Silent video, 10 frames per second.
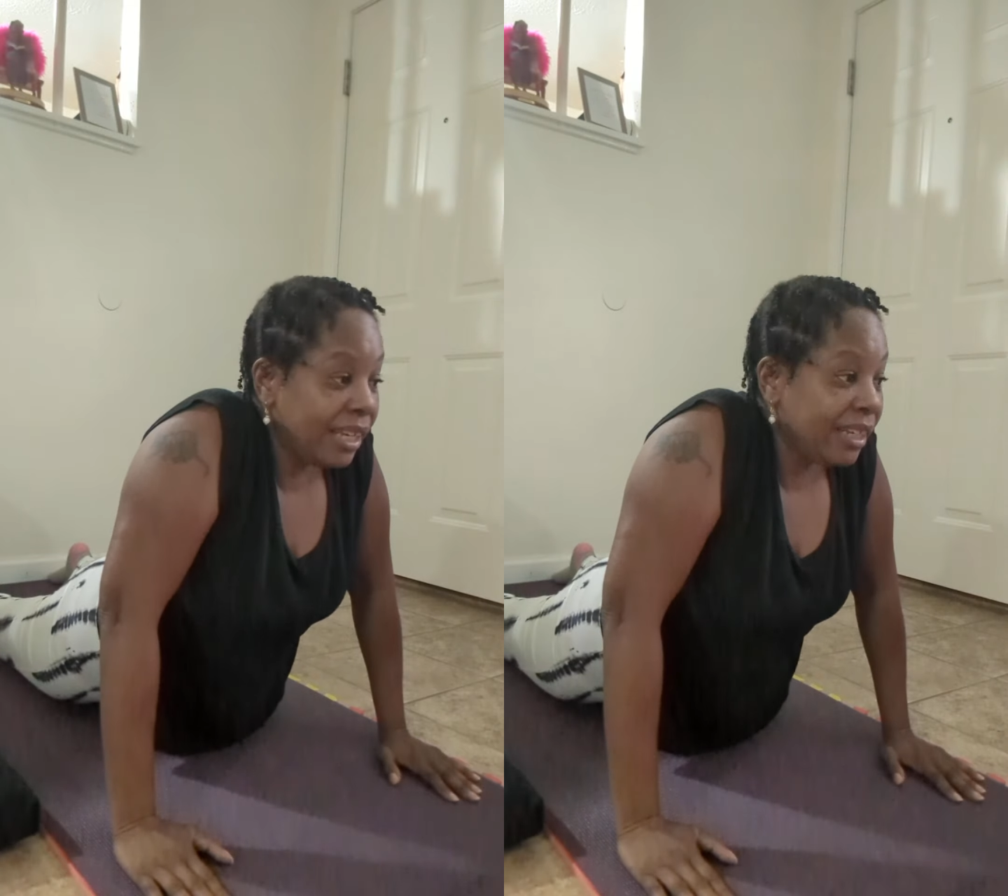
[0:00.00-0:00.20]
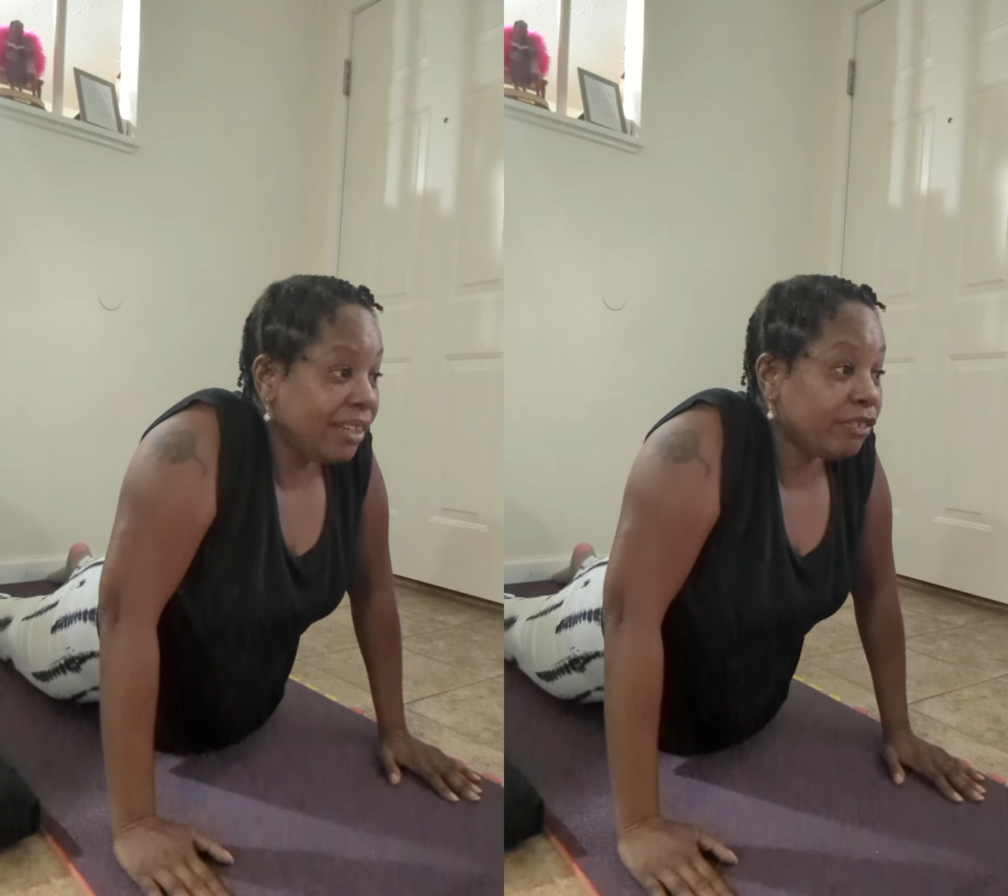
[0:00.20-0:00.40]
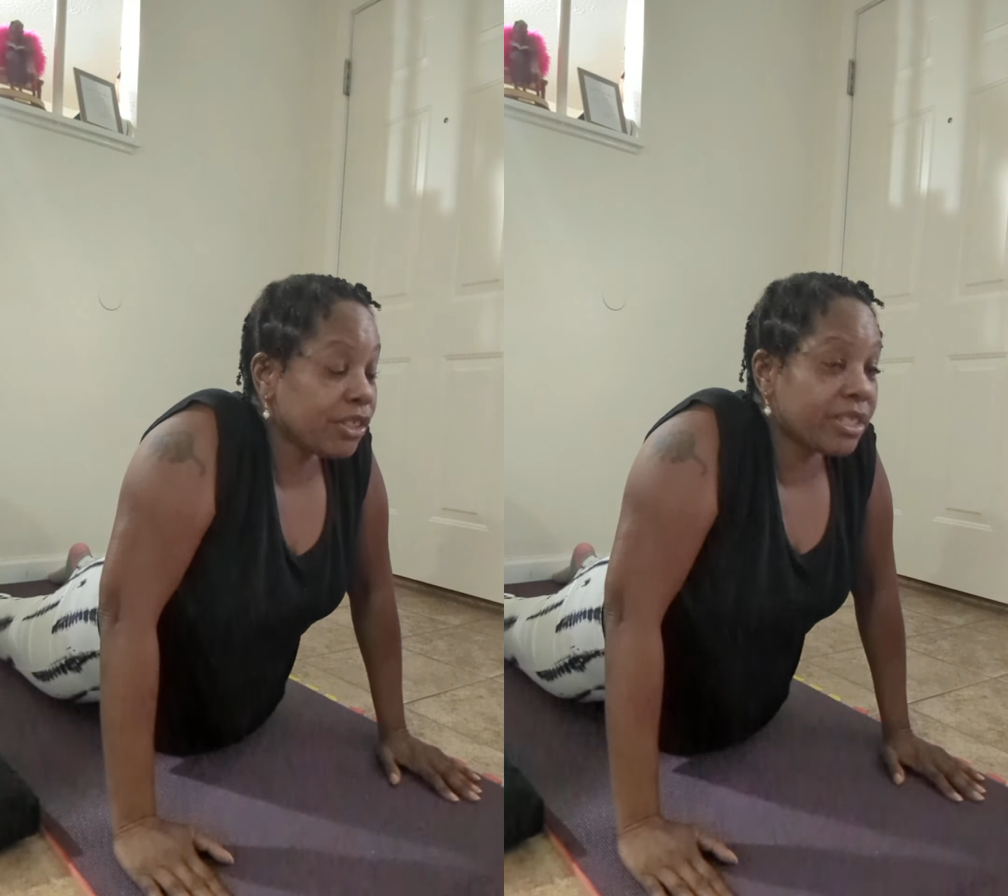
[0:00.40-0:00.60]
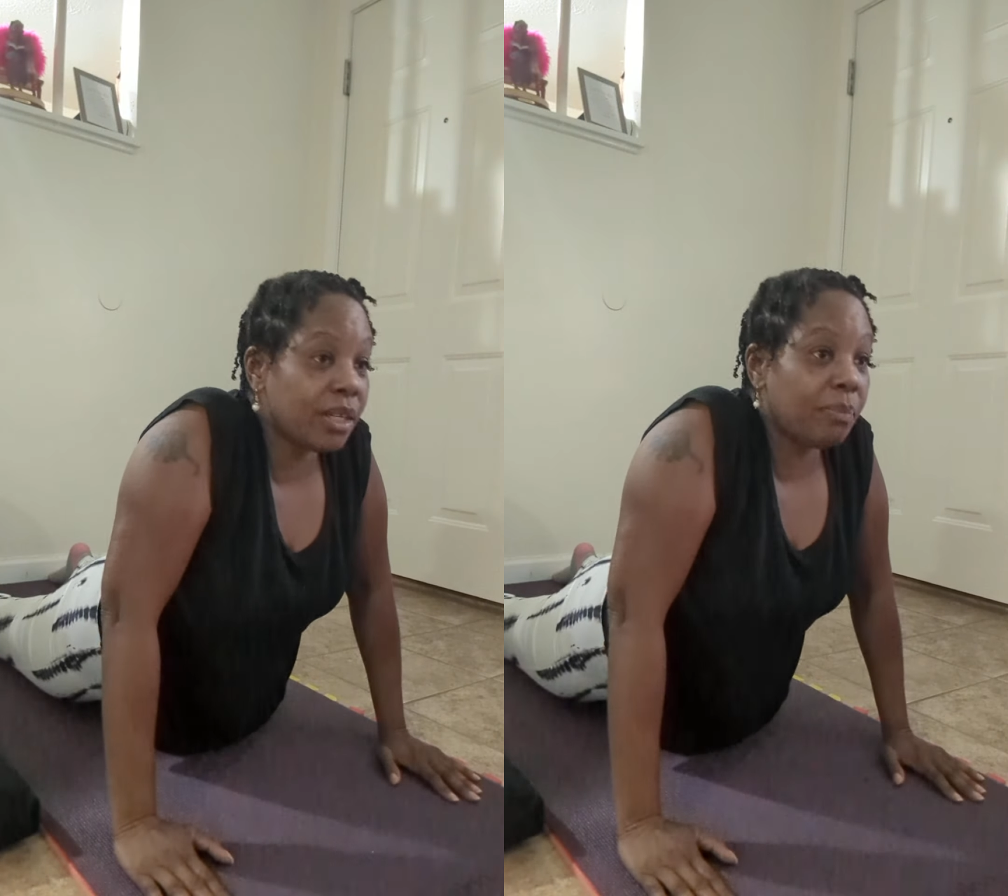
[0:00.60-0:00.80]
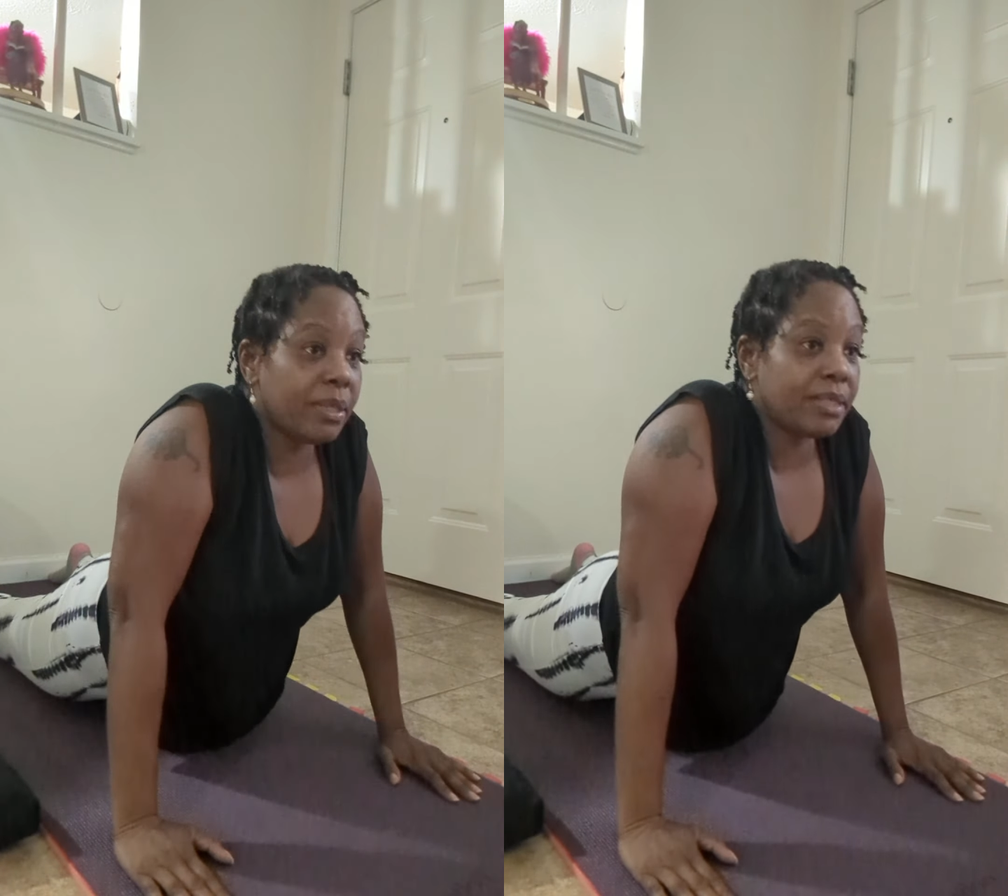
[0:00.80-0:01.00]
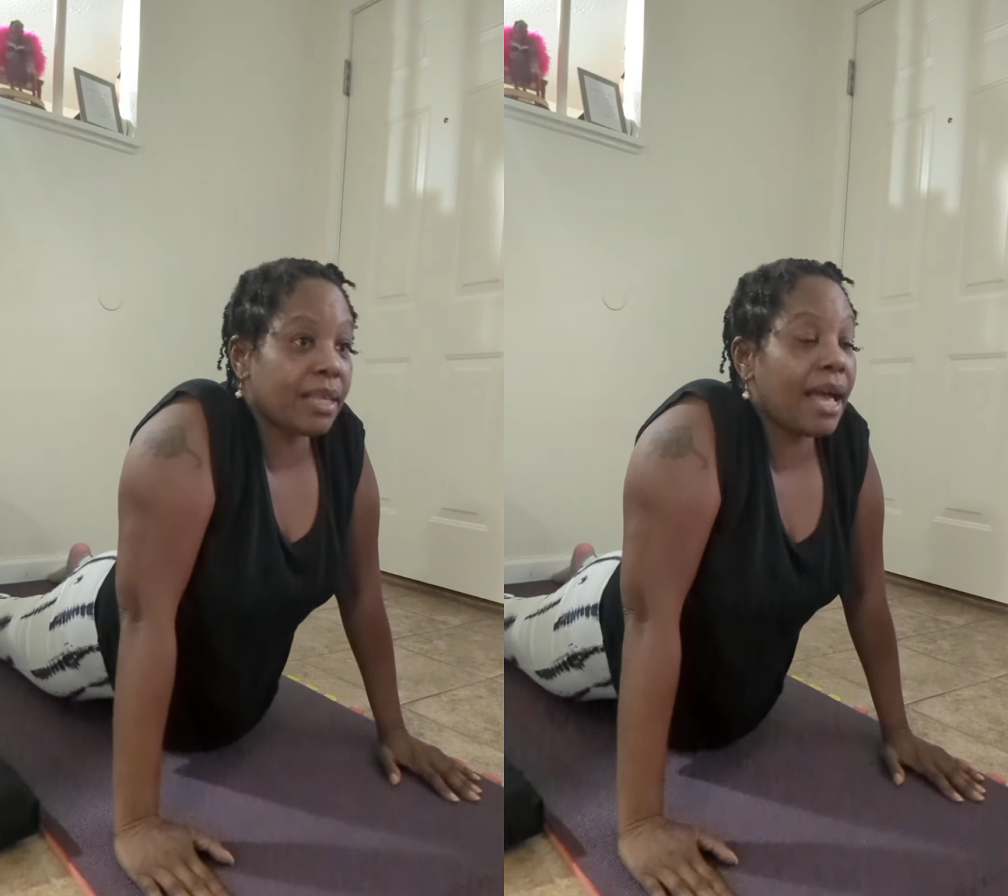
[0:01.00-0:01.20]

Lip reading: lift yourself as